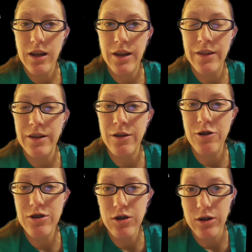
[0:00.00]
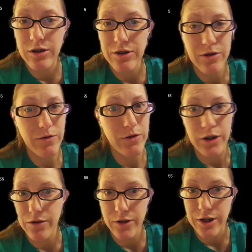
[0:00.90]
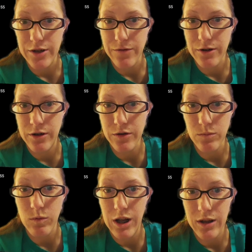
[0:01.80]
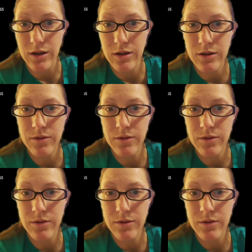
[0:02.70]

And then their skulls are very, very different as well.